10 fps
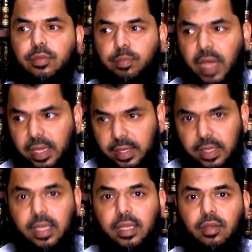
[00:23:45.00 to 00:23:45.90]
by a
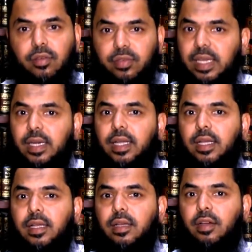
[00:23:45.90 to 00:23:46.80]
king of
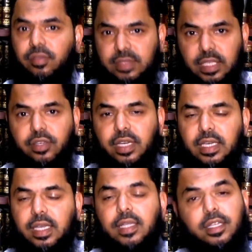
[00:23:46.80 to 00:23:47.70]
Kerala of southern
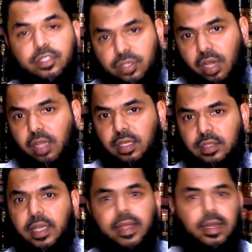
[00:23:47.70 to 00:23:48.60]
India that saw
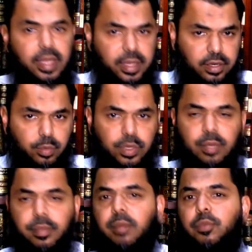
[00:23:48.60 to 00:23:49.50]
this and later when
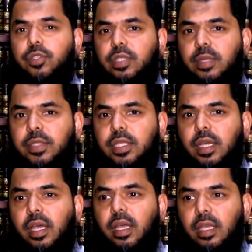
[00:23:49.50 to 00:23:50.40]
he met Muslims
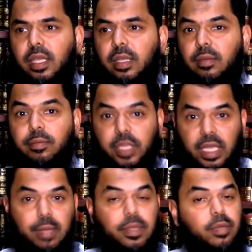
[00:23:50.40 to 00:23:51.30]
he
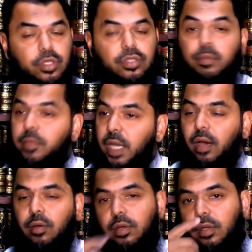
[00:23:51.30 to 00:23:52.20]
became a Muslim.
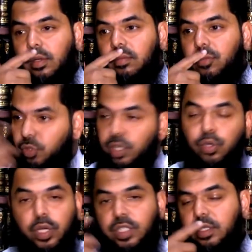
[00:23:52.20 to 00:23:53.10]
Now you can
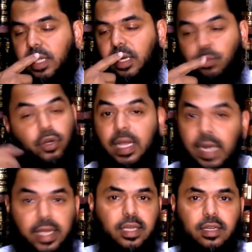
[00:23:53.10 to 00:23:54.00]
question that report and
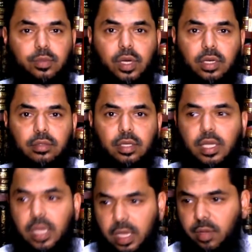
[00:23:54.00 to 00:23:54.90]
I did as well.
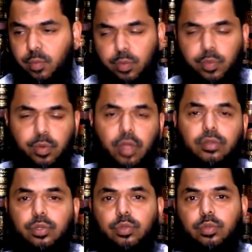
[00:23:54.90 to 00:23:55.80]
Uh, we
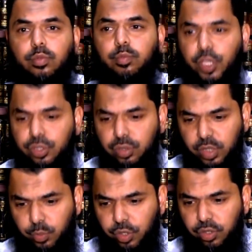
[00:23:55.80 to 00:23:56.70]
want to make sure
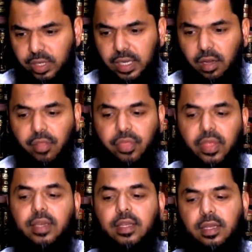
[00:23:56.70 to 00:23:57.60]
that we're looking at
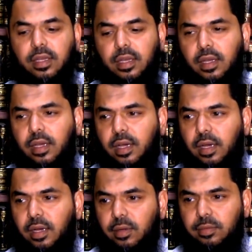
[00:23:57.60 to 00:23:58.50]
authentic,
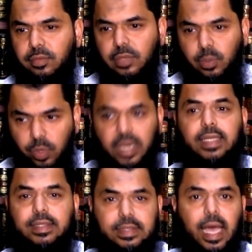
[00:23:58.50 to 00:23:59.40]
uh,
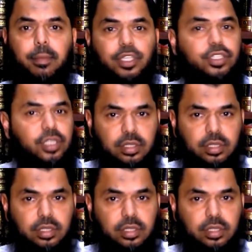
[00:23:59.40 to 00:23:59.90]
well-established